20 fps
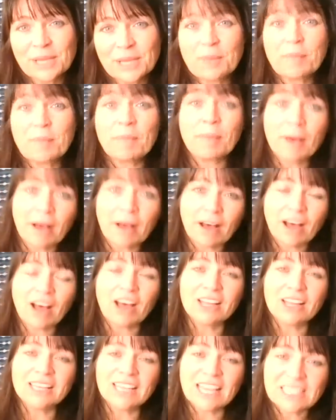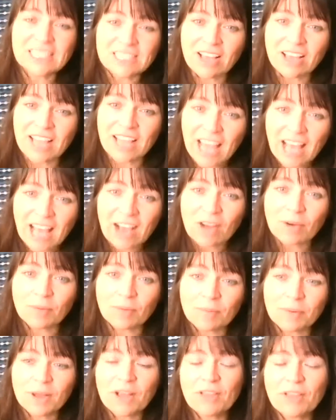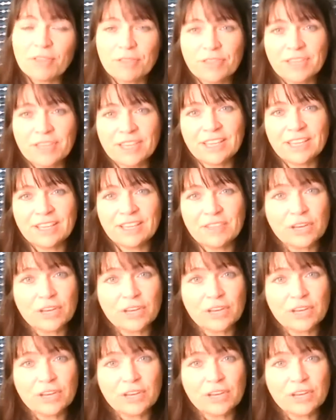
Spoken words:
But unless I help the